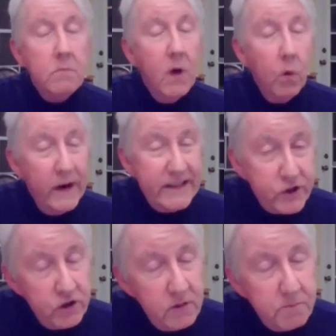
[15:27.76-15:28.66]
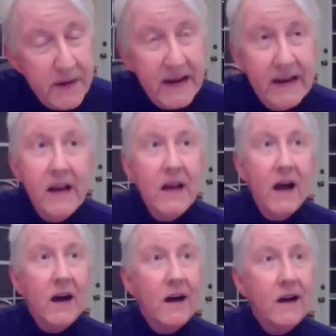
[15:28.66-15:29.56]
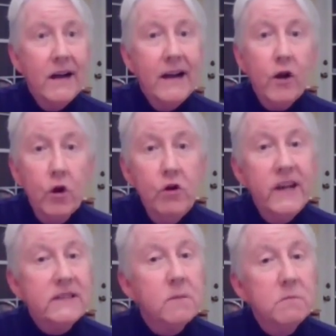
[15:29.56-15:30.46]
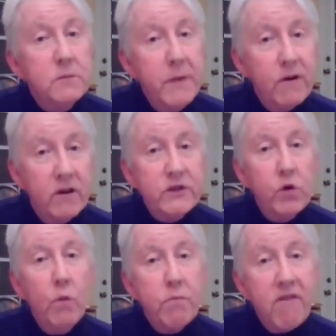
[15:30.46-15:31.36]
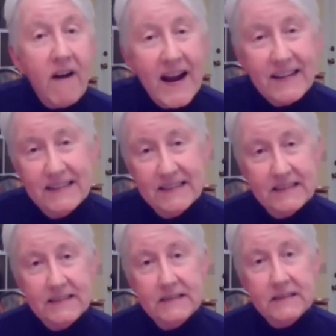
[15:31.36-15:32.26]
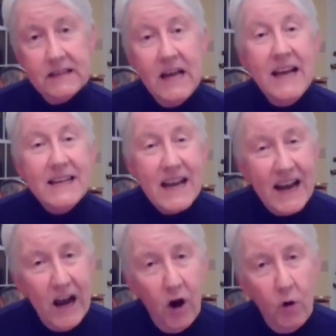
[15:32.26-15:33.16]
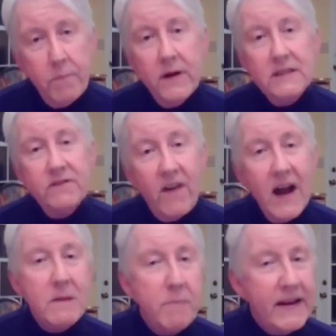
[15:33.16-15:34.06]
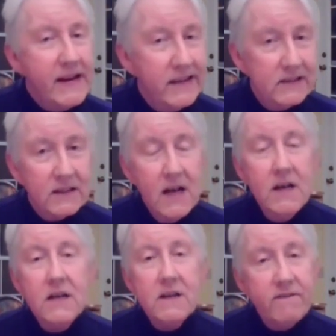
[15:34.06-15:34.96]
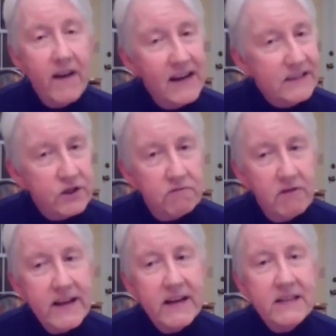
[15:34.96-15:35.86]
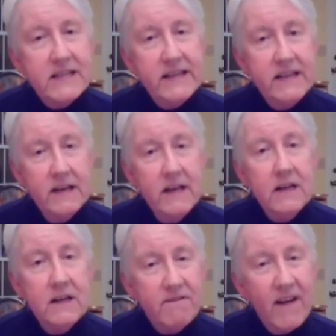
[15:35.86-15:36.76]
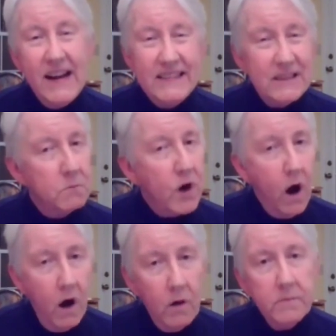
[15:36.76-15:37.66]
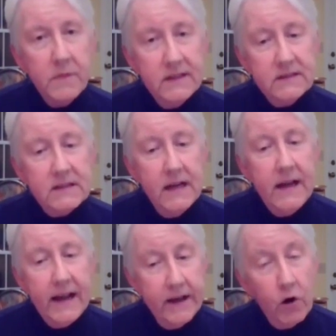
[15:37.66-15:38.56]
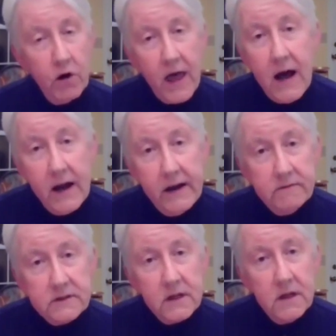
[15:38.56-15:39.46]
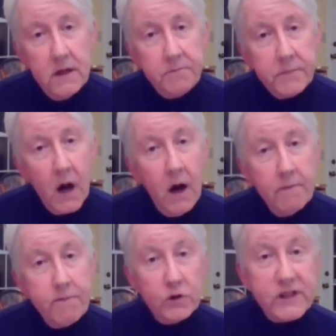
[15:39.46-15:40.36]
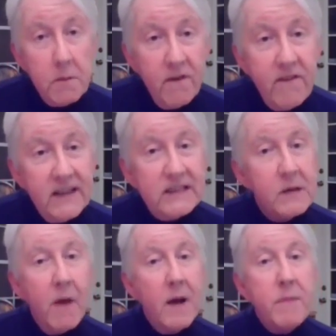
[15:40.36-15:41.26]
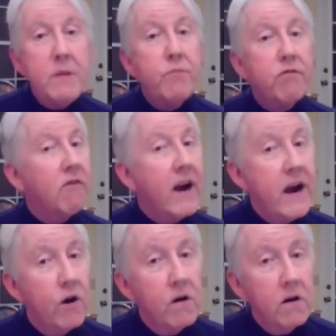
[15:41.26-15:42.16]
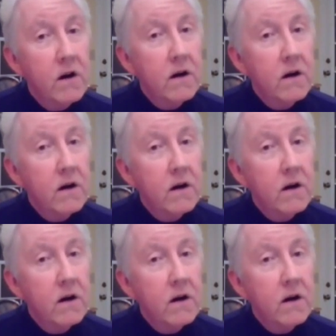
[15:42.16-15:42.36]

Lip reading: but we should be including some spiritual practices to help us find peace, to find serenity, to find some calmness in our lives. For some of us, it might be prayer.